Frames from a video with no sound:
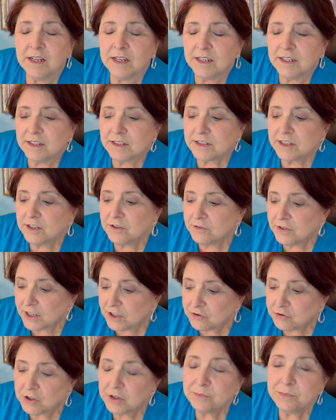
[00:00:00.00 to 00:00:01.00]
So
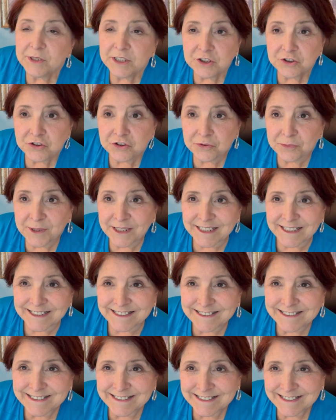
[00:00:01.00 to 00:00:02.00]
that's what muster
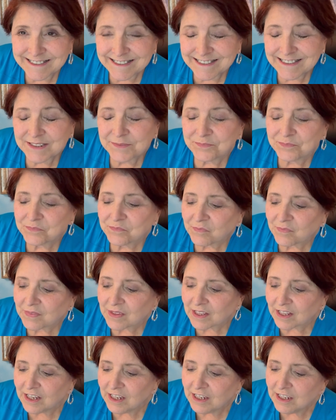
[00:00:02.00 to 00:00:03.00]
means.
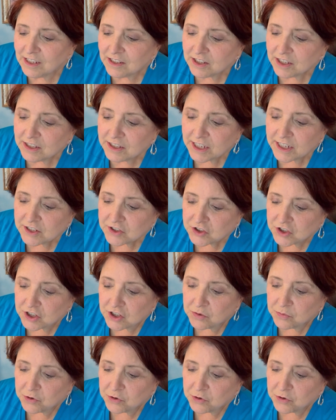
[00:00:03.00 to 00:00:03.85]
The next term